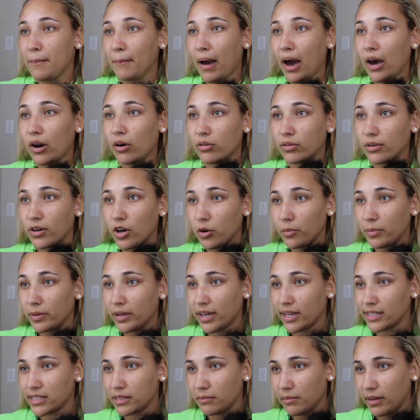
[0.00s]
I don't know,
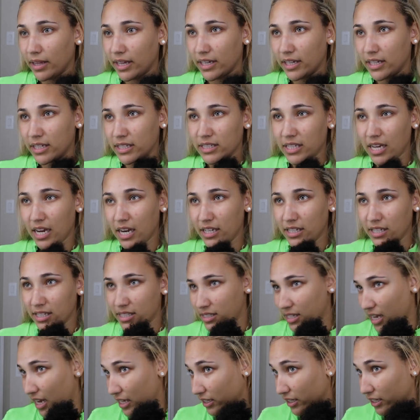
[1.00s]
because I'm like trying to
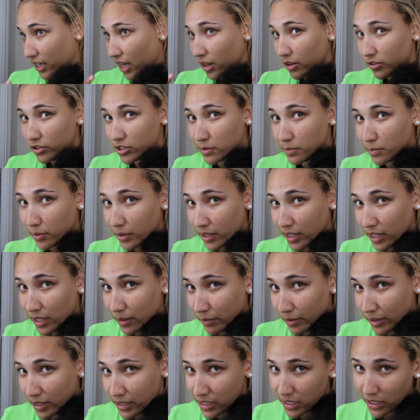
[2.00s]
decide. The color's pretty,
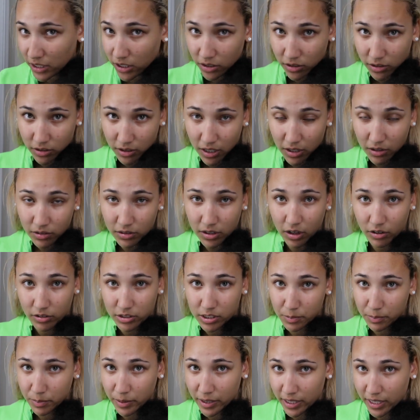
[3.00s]
but it's a little, I don't know,
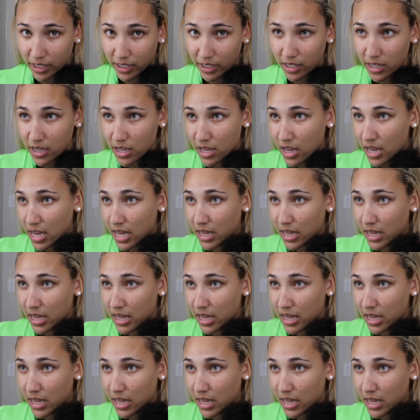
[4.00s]
it's pretty.